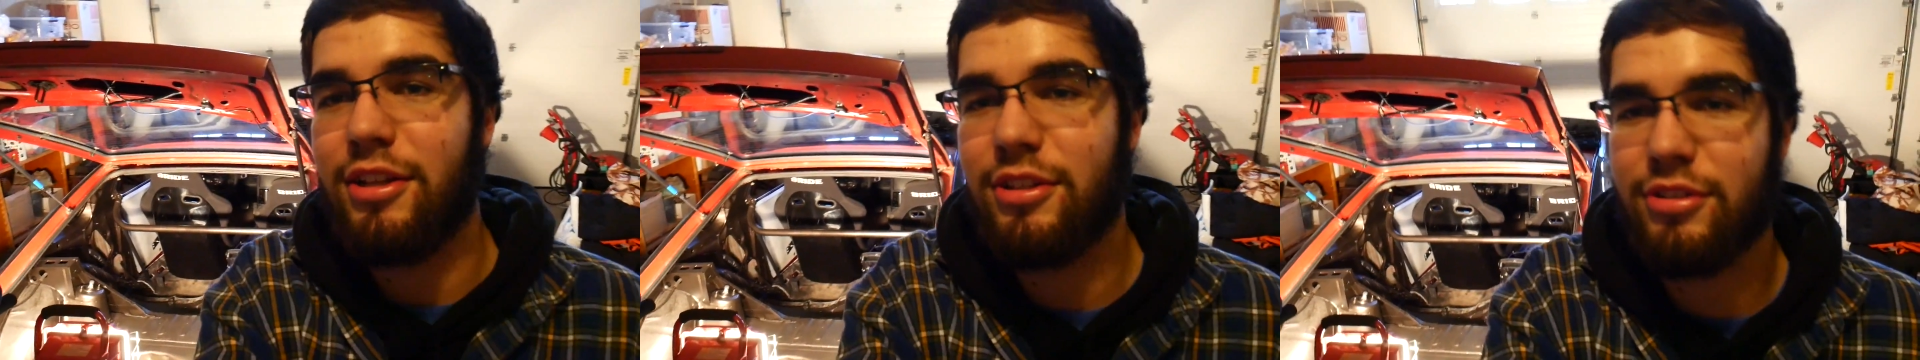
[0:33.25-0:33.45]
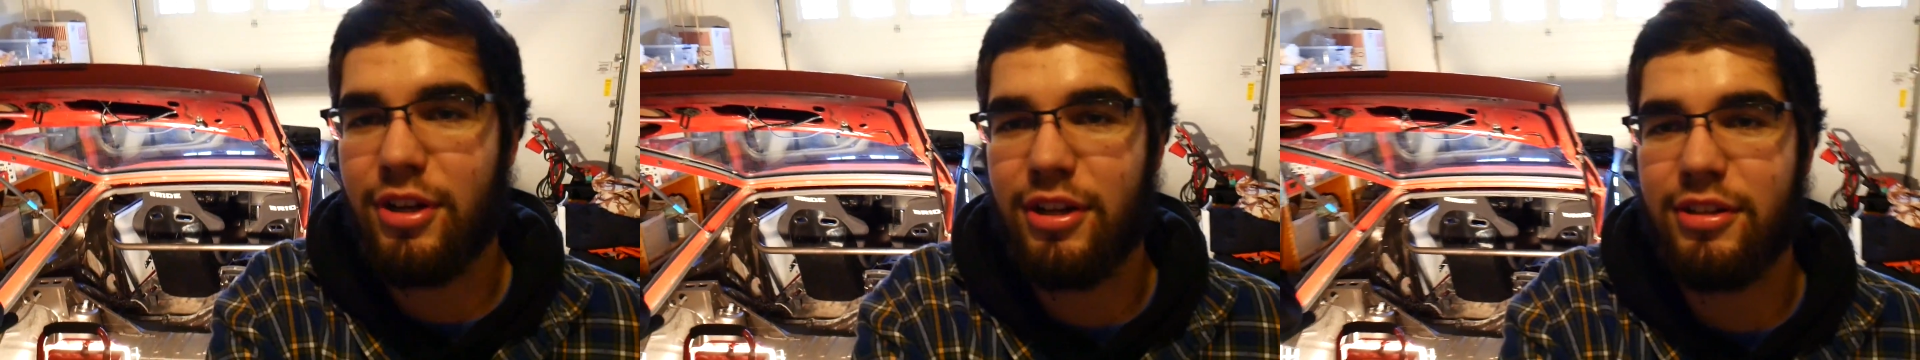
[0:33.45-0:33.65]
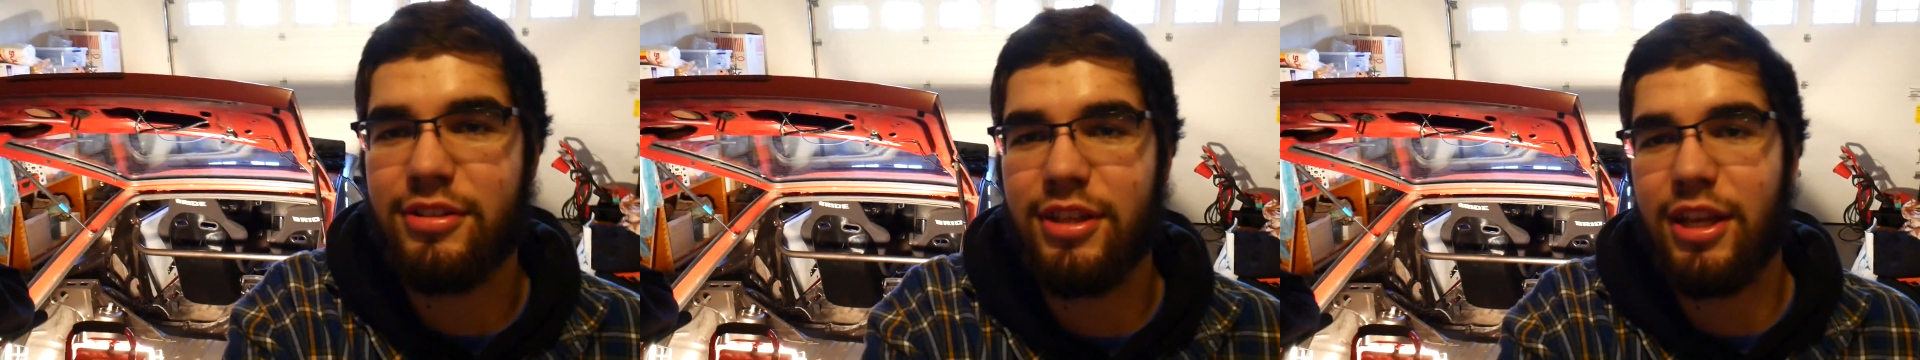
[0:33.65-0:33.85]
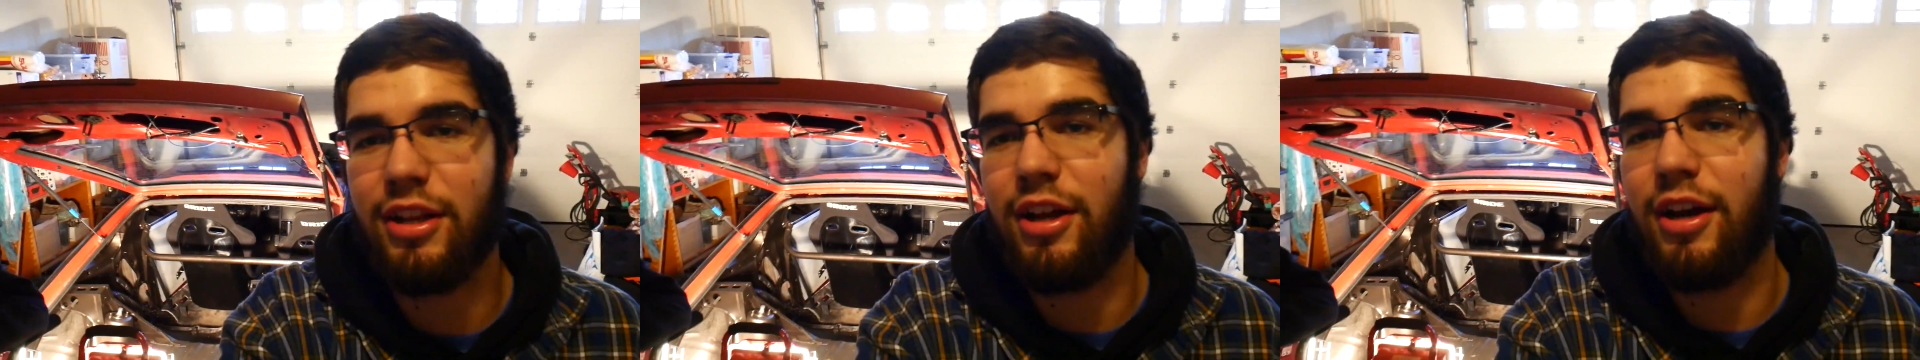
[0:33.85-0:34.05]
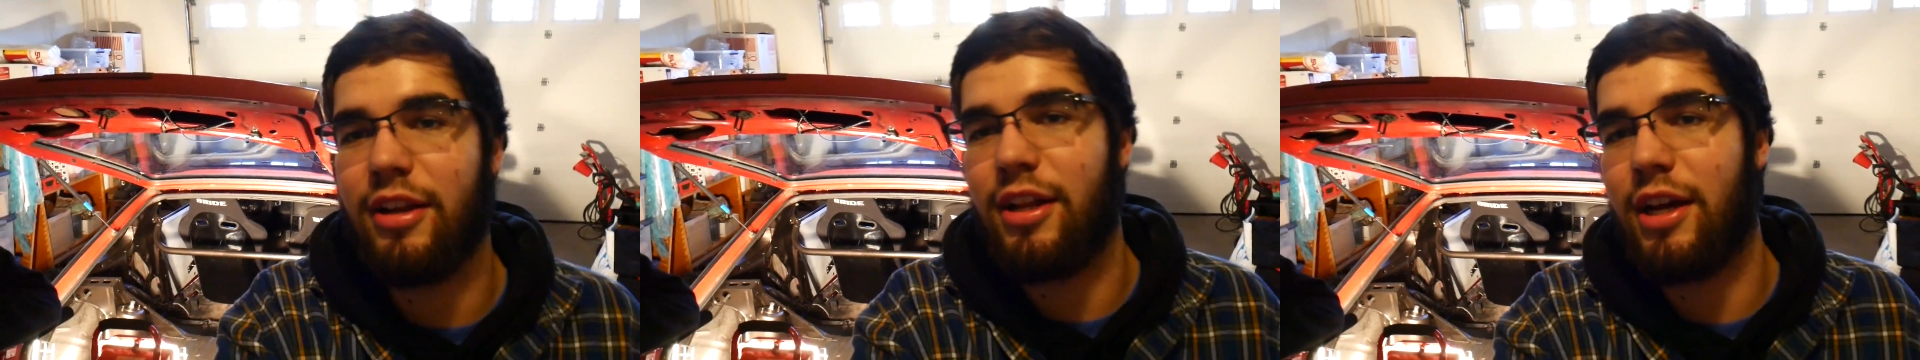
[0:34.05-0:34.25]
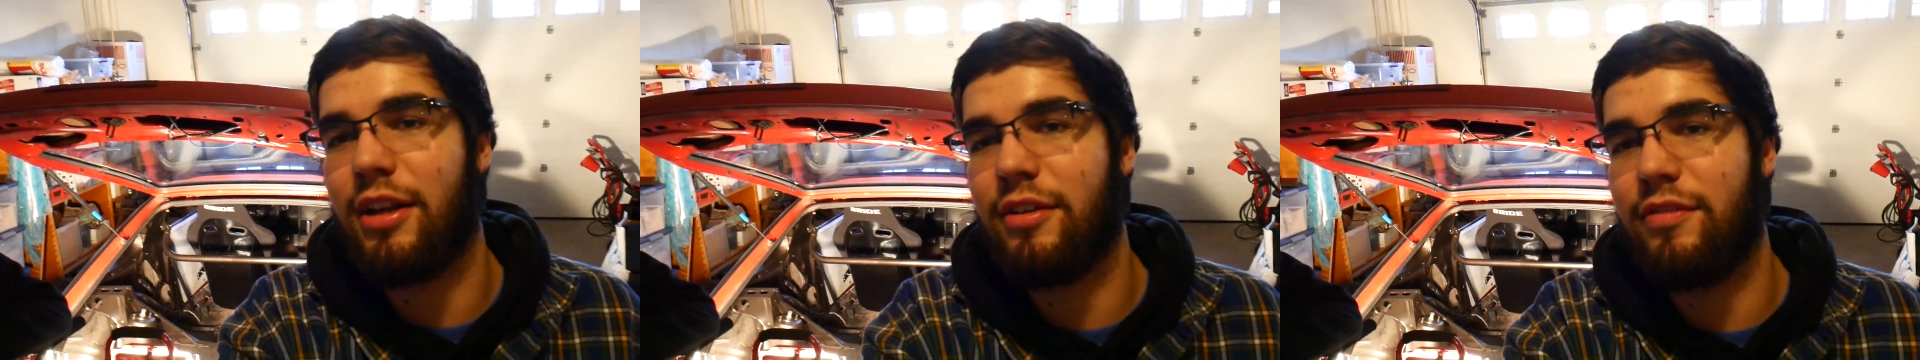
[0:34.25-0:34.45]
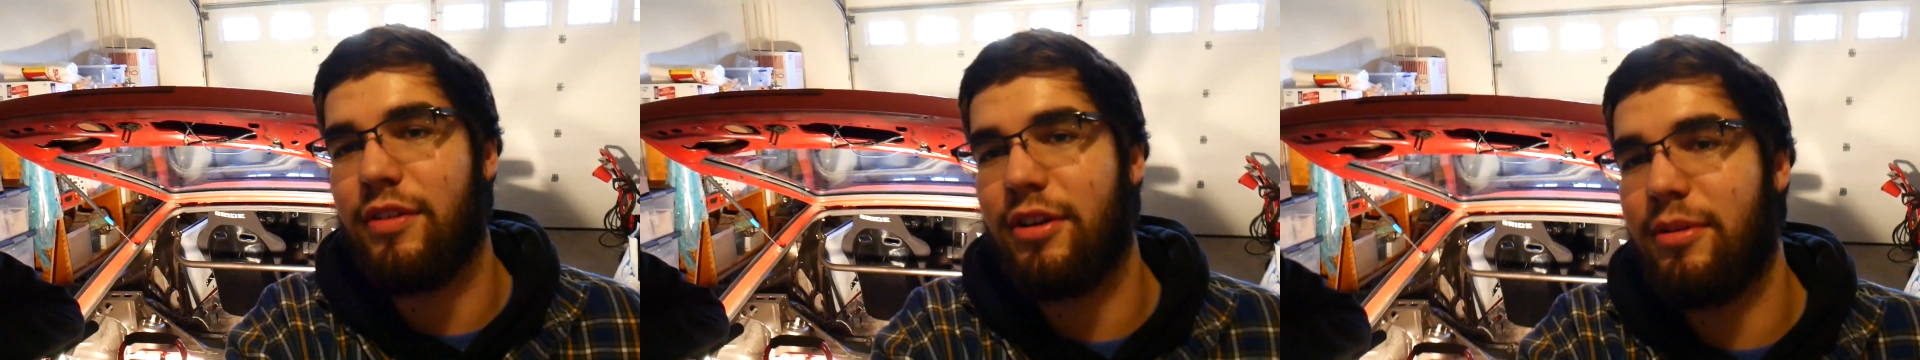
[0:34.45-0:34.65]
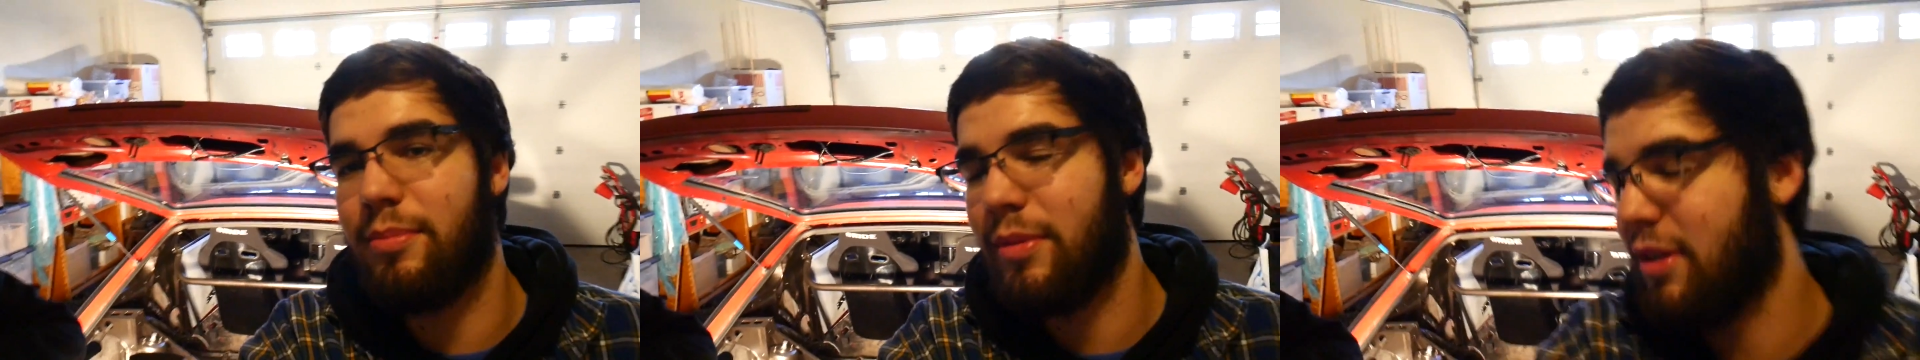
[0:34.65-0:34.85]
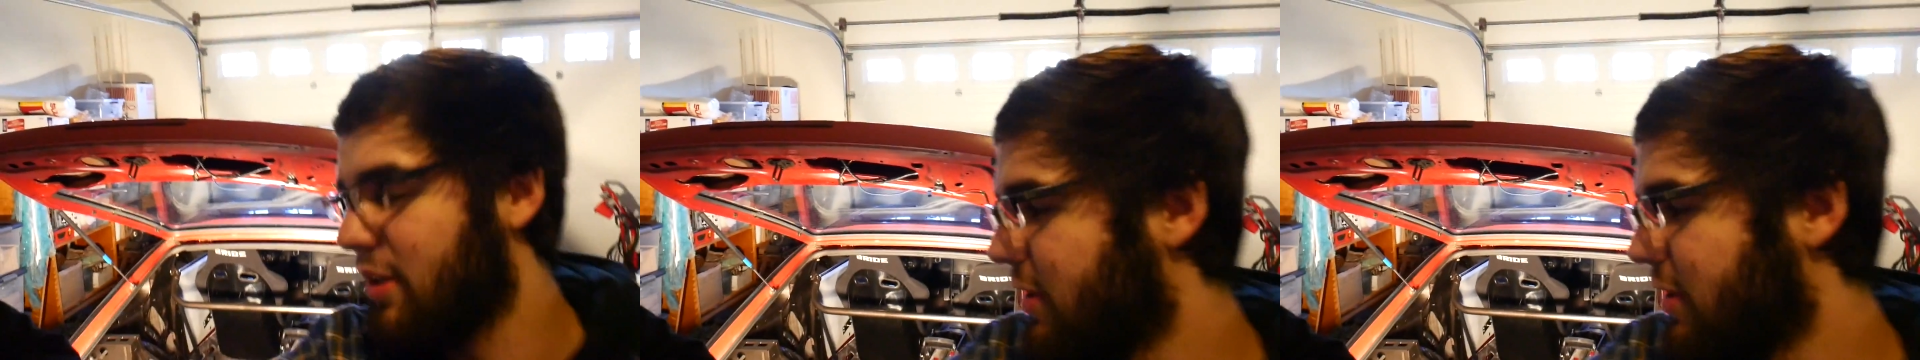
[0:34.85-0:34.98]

So I was, like, not down to film.